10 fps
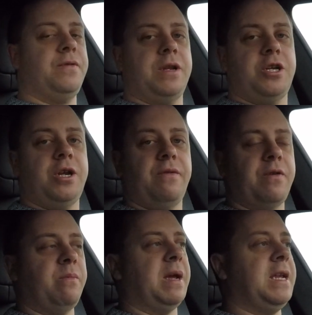footage here
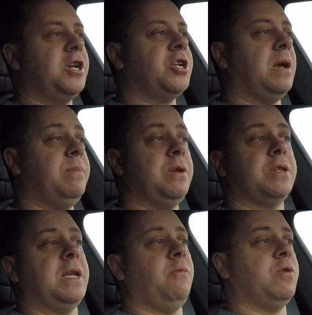from my dash cam,
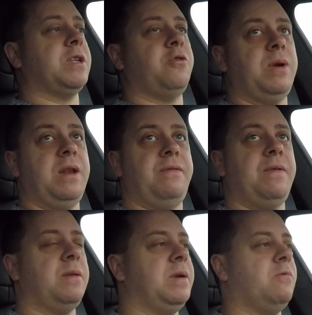because I wasn't really
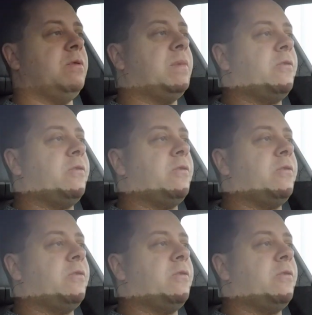filming with my